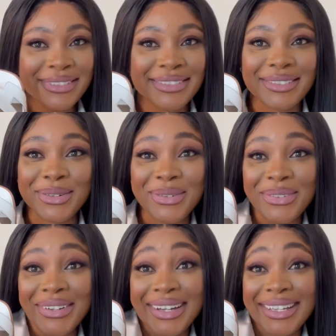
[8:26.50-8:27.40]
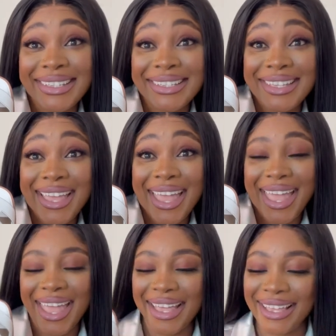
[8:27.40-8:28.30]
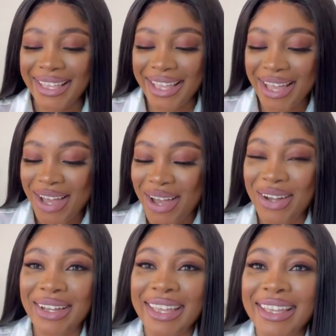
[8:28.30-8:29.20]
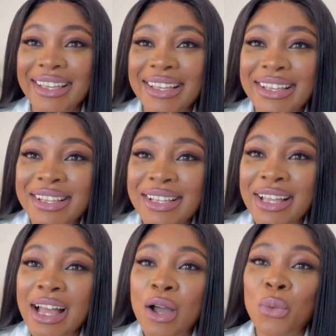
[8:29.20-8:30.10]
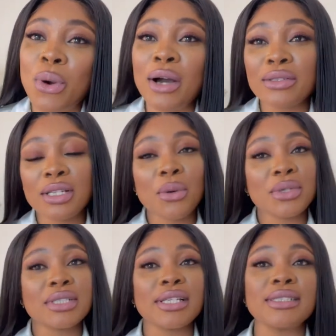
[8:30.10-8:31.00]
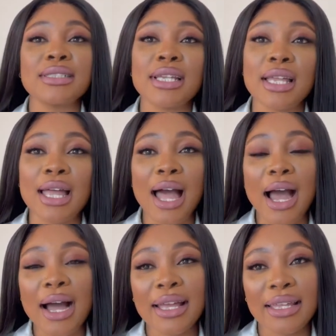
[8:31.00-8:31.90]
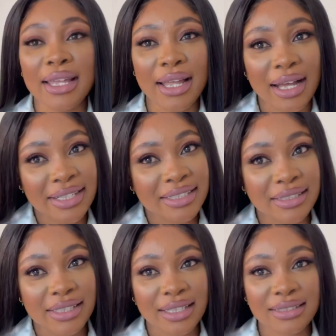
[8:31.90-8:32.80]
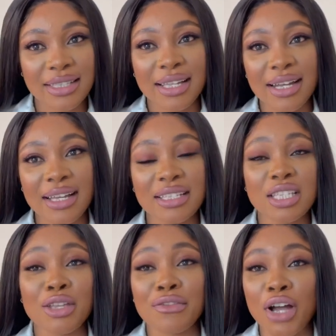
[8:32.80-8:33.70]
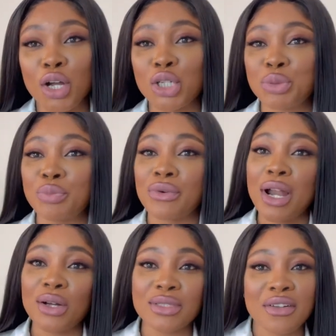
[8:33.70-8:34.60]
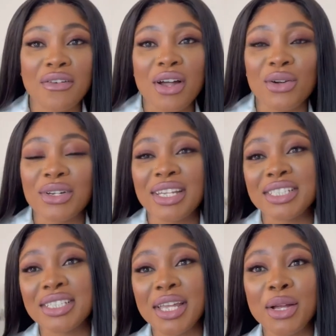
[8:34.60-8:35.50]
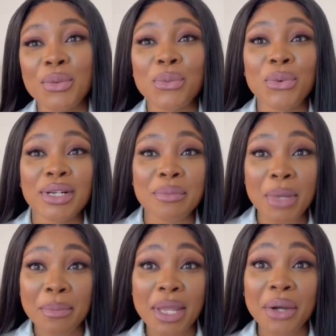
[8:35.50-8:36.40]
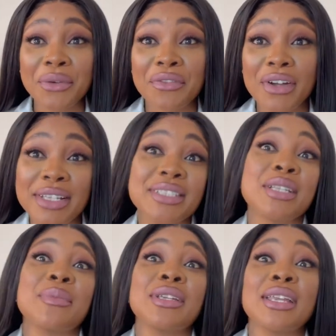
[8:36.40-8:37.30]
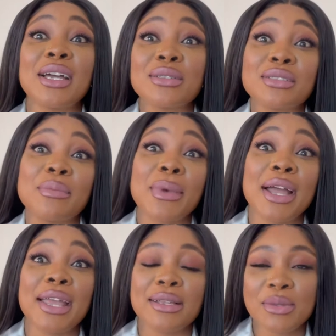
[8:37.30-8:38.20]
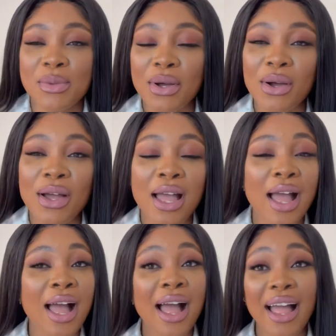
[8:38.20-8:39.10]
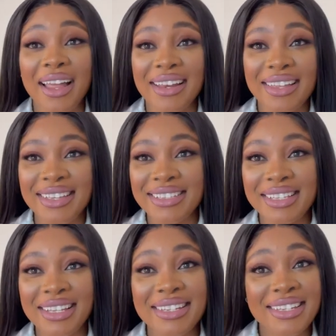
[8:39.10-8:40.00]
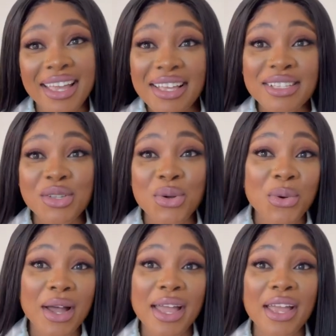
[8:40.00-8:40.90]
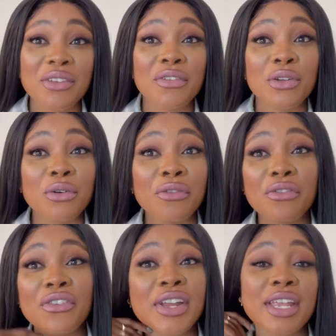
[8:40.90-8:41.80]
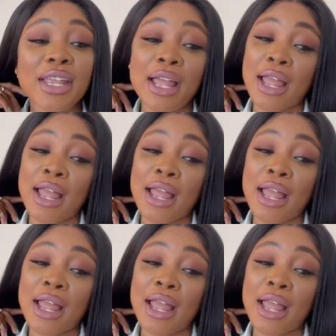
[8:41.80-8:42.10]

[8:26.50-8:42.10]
So yeah. Okay, whilst I was in there, I did ask the guys if I could browse around and check what maybe I could find something else to buy as well. And he said, yes, go ahead, feel free,